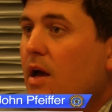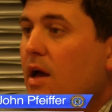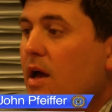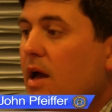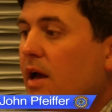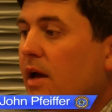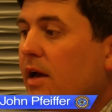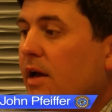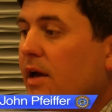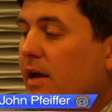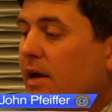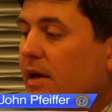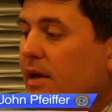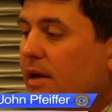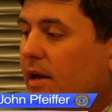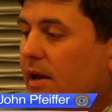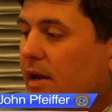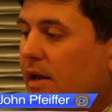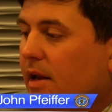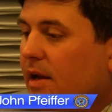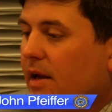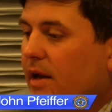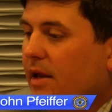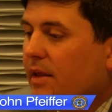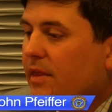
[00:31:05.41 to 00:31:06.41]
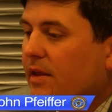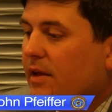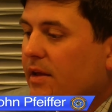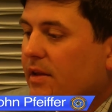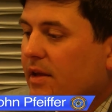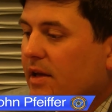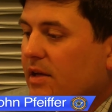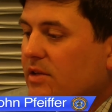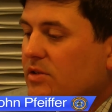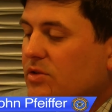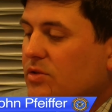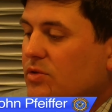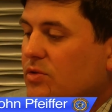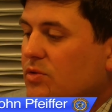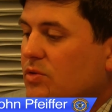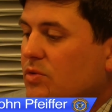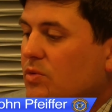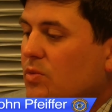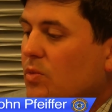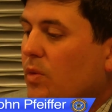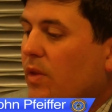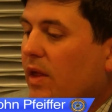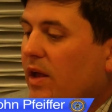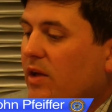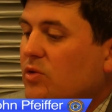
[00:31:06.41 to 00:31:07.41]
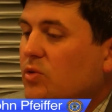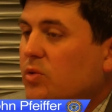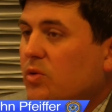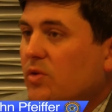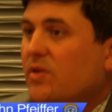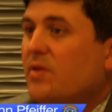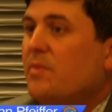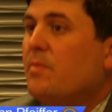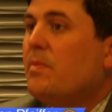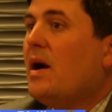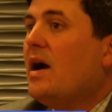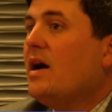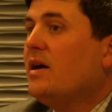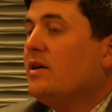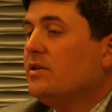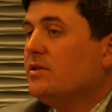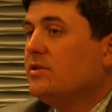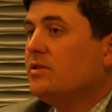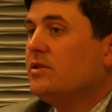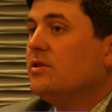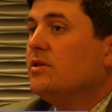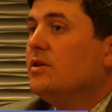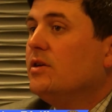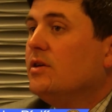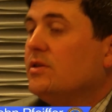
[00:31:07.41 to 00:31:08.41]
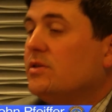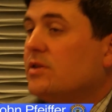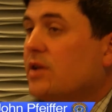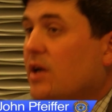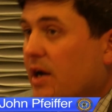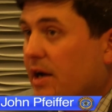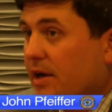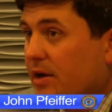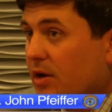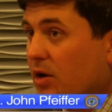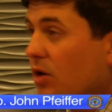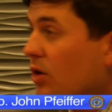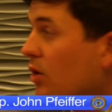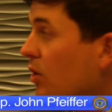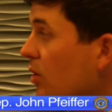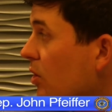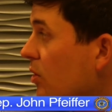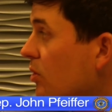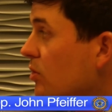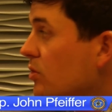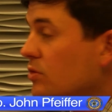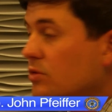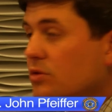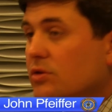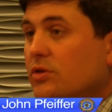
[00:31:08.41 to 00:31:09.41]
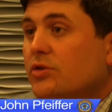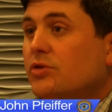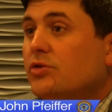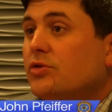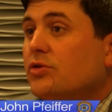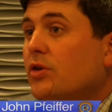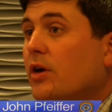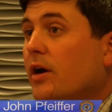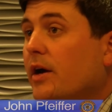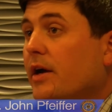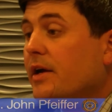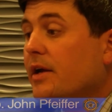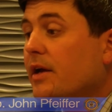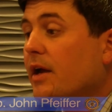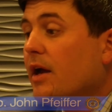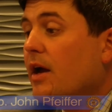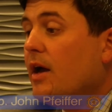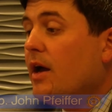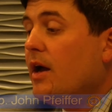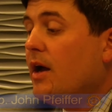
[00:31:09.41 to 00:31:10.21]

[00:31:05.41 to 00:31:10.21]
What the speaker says: And I think that's where the balance is kind of hard to strike.